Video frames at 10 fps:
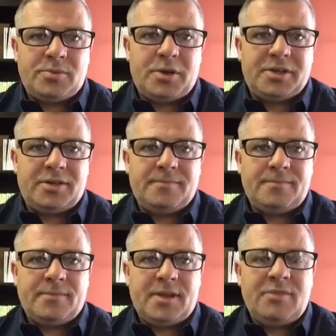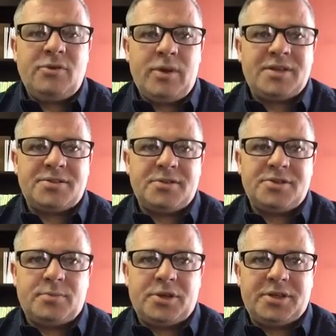the body. If you
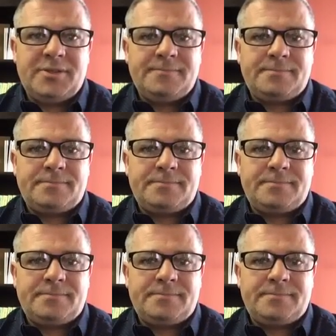exercise your body,